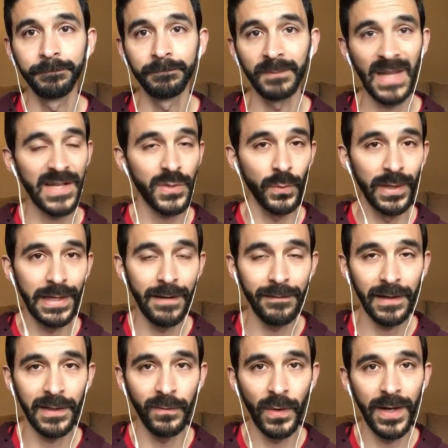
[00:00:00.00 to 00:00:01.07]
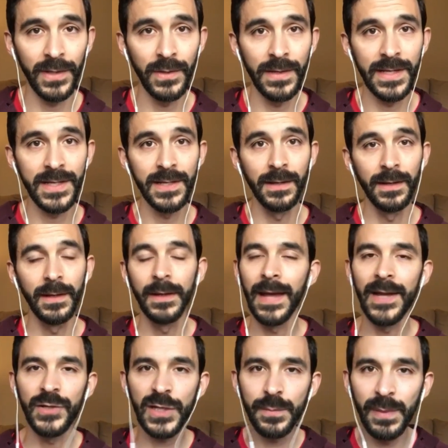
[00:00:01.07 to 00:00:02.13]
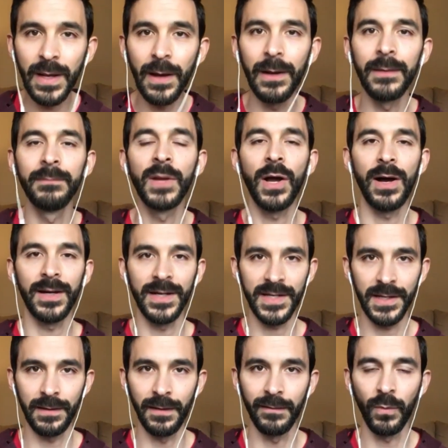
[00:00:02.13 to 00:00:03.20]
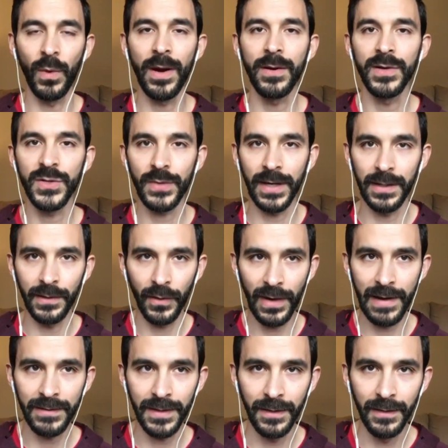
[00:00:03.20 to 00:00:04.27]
That's a really effective way to do this. And just become cognizant of where you're striking the ground.